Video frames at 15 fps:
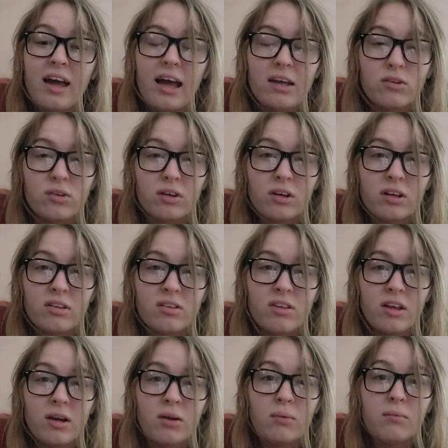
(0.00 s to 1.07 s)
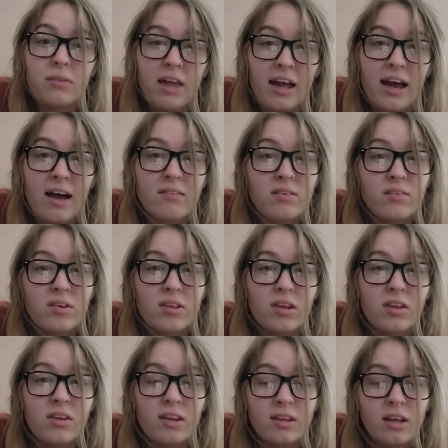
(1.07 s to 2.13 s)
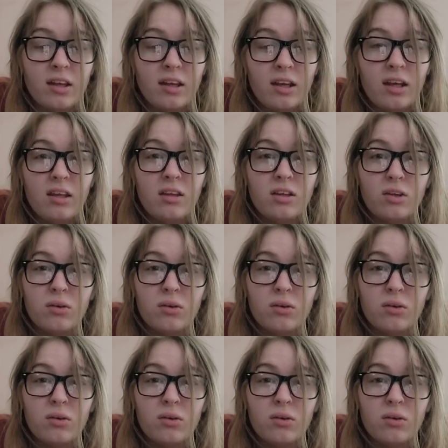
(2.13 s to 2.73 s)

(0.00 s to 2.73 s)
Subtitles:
as long as they have everything that they need,